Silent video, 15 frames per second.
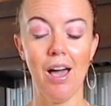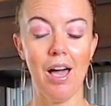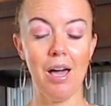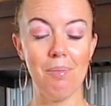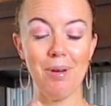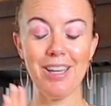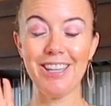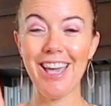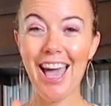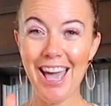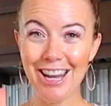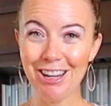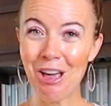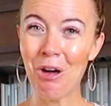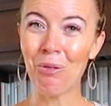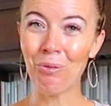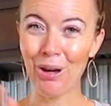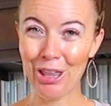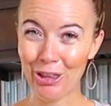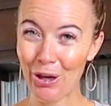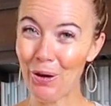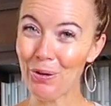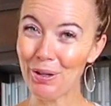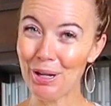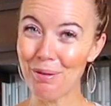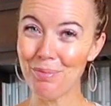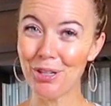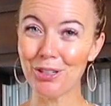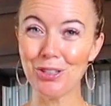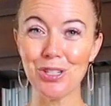Again, with
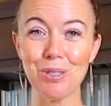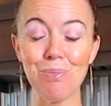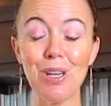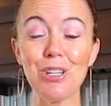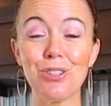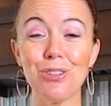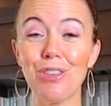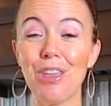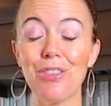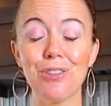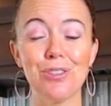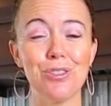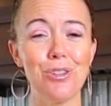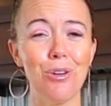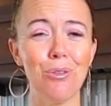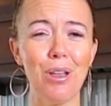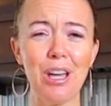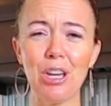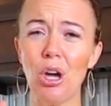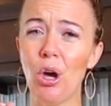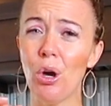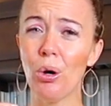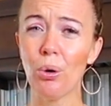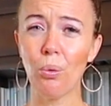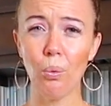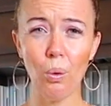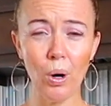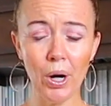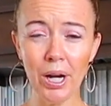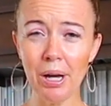coconut milk, just make sure that there's no like
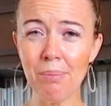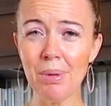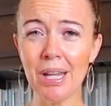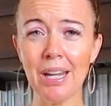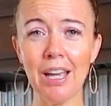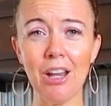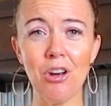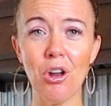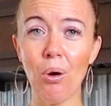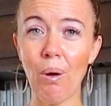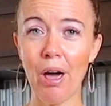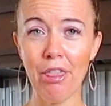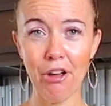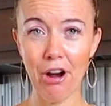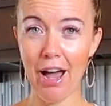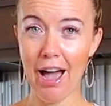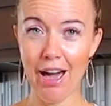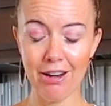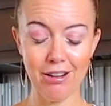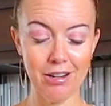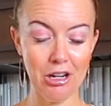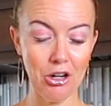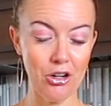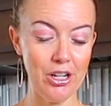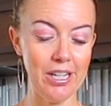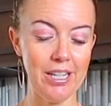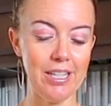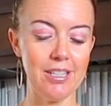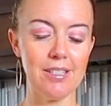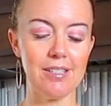gorgum in it, no other added
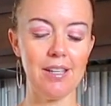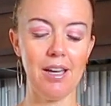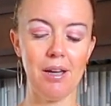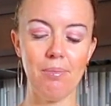ingredients.